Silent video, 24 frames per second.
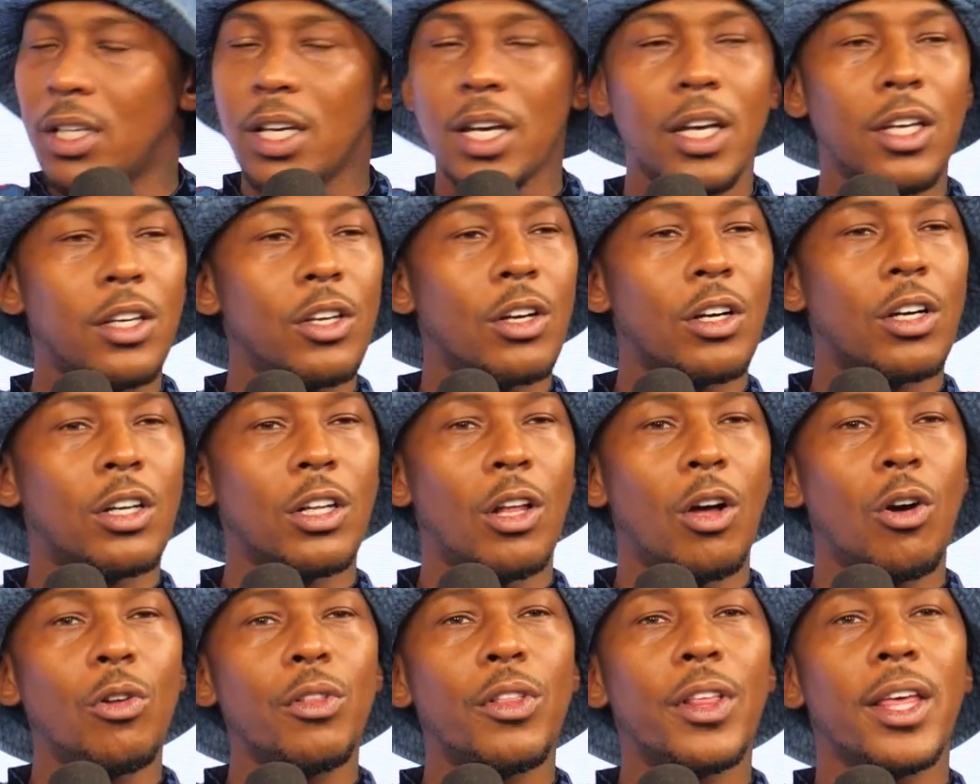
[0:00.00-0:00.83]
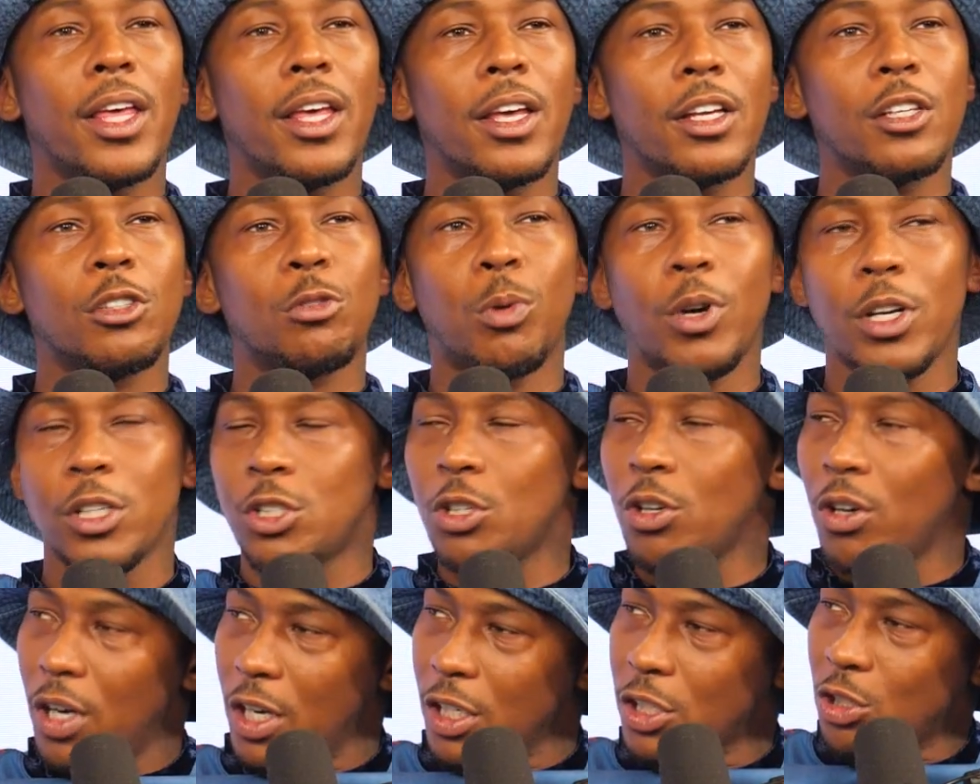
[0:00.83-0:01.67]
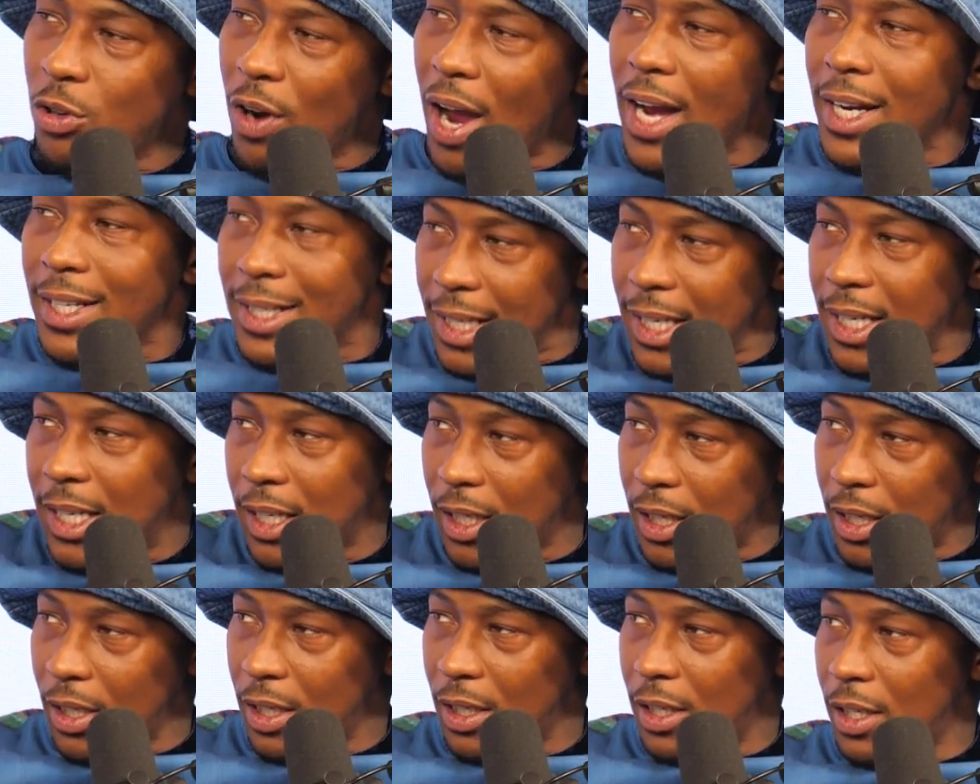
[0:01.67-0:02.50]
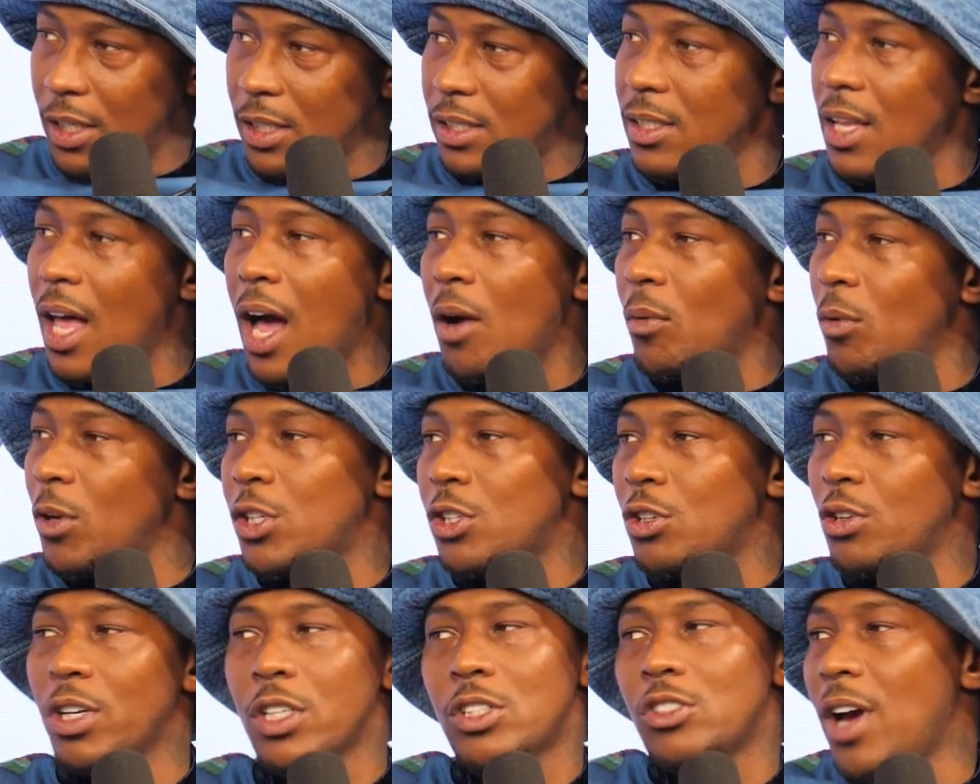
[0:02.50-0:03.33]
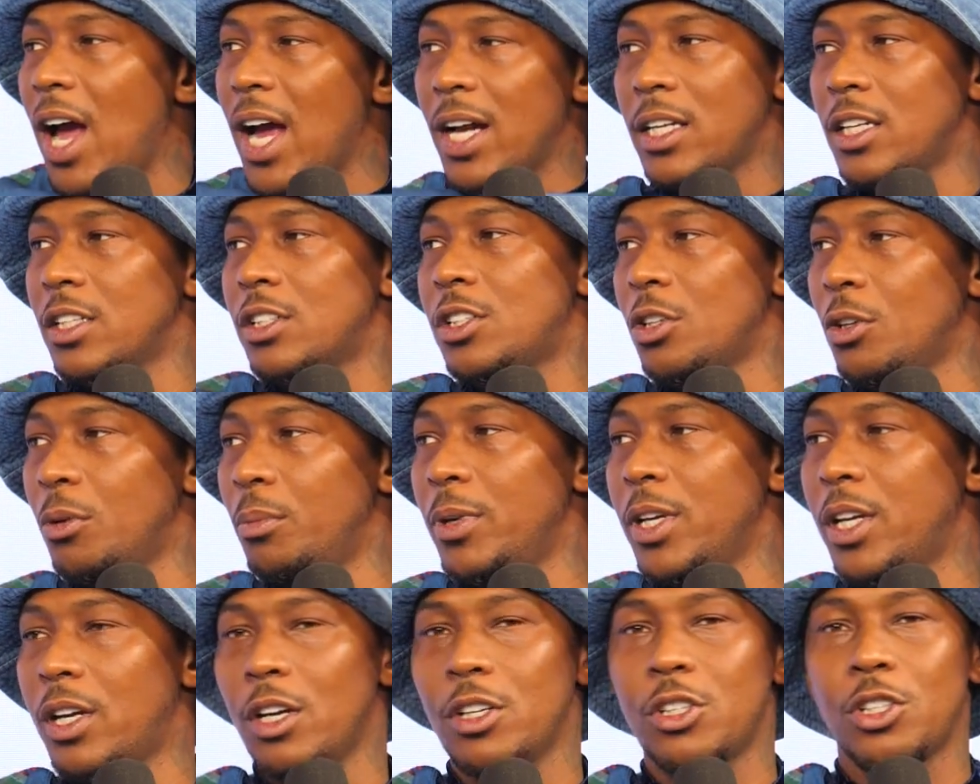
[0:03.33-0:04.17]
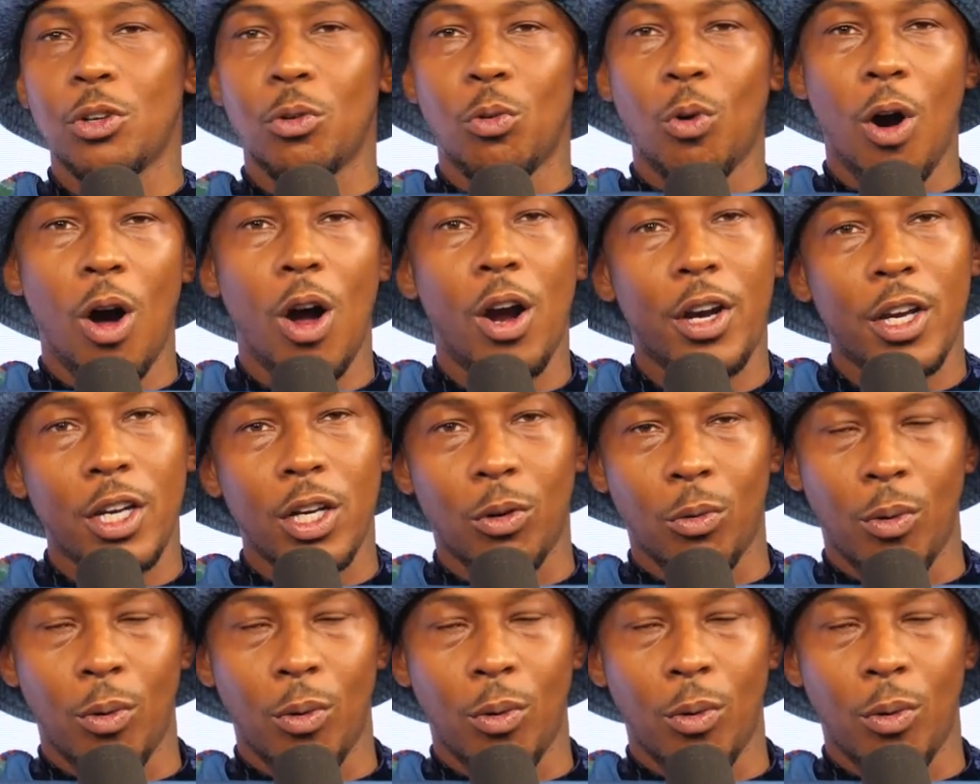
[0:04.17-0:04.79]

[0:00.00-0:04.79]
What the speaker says: Yeah, your clothing is what you're attracting. It's not what you're attracted to because you're walking